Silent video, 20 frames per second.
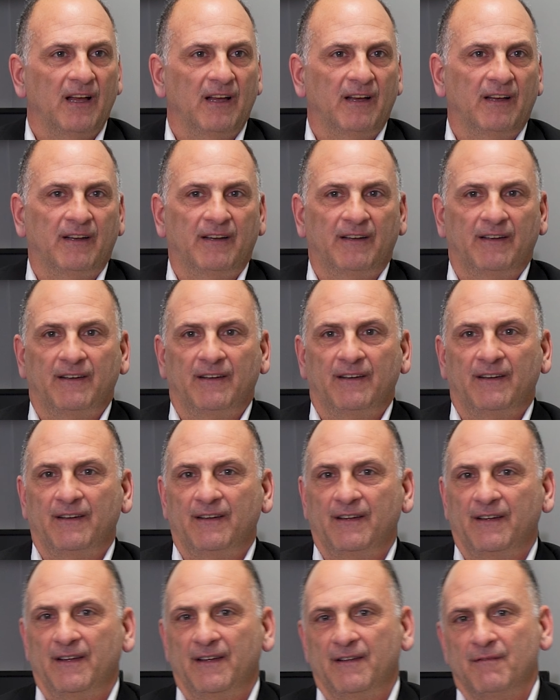
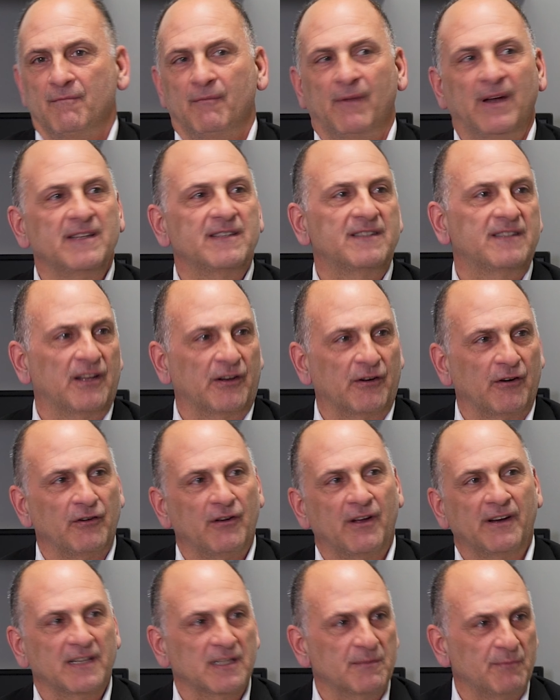uh, months that are
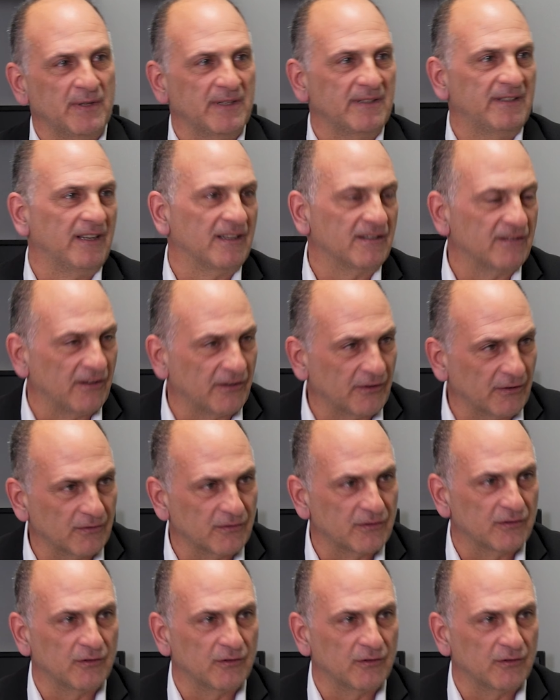not as busy as others.